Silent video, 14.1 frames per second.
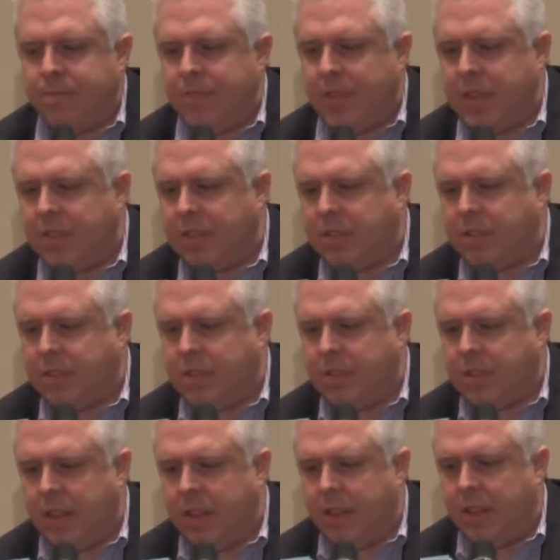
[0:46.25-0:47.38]

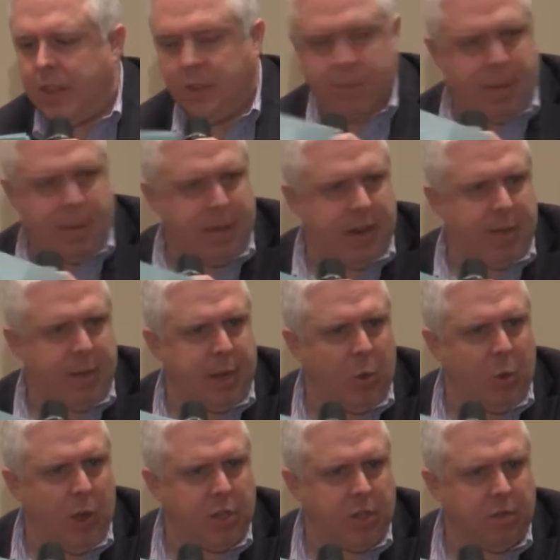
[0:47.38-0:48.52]
This, I think this may been a
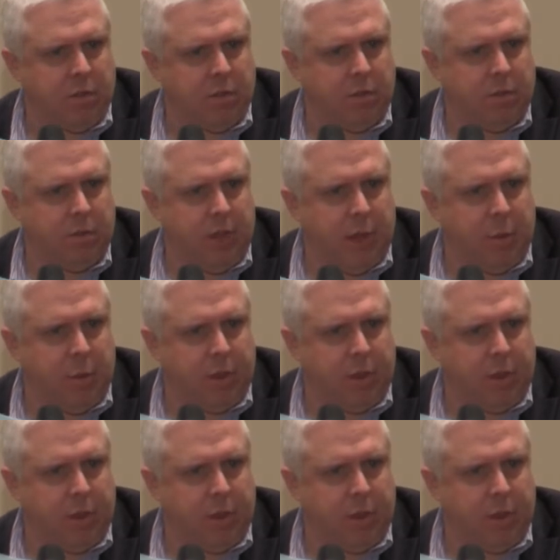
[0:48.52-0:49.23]
question uh,